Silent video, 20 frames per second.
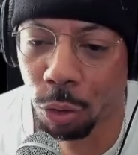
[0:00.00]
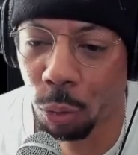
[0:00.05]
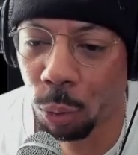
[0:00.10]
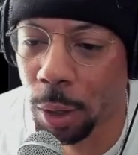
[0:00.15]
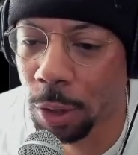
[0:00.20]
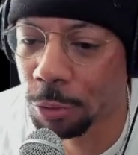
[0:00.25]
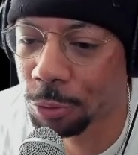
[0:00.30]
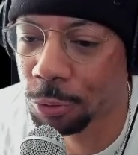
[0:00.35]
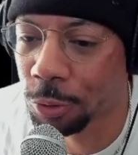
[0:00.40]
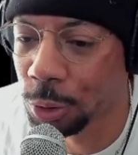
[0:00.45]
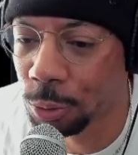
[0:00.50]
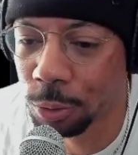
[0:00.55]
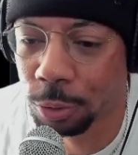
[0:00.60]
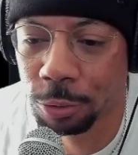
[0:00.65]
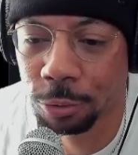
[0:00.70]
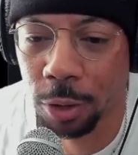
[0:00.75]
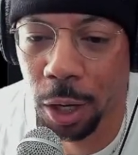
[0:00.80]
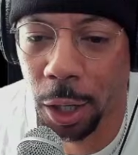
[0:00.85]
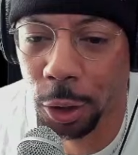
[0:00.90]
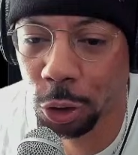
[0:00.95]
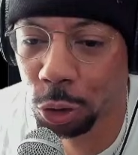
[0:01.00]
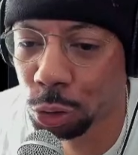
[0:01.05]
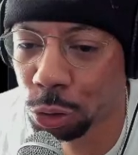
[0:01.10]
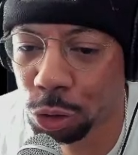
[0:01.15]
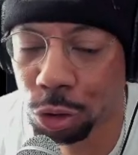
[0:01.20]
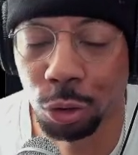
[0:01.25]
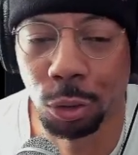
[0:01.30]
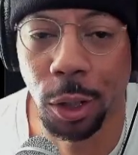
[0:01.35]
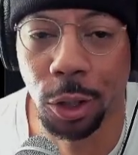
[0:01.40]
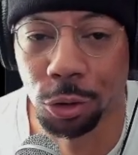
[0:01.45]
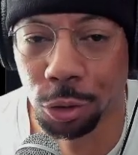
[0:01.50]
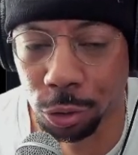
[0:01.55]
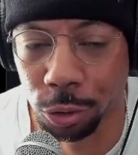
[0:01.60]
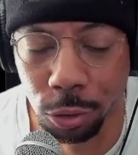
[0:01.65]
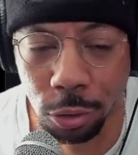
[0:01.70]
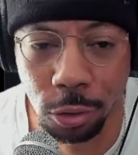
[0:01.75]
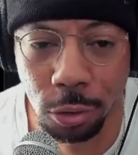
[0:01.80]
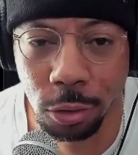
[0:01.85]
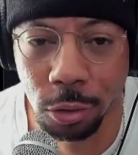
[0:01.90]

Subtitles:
way for you to find your treasure.